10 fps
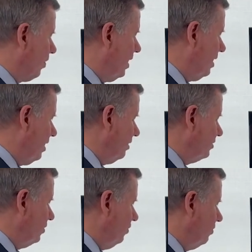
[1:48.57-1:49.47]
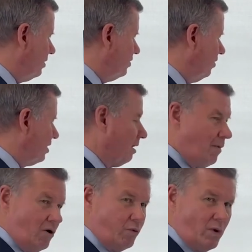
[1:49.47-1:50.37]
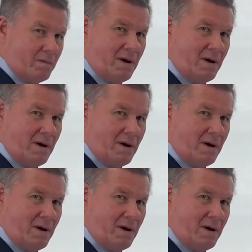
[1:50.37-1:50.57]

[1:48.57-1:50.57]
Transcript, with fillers: uh, to to come all the way